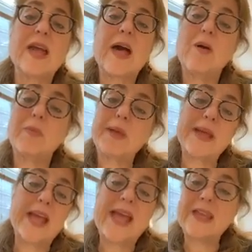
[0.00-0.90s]

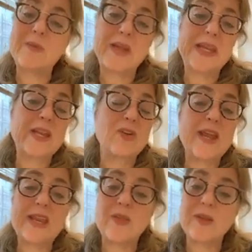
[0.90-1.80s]
helping anybody or
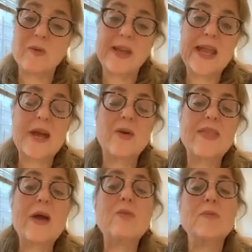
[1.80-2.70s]
anything right now, and
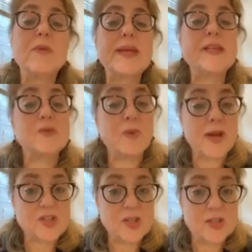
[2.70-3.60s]
that would be
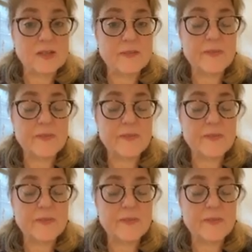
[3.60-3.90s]
depression.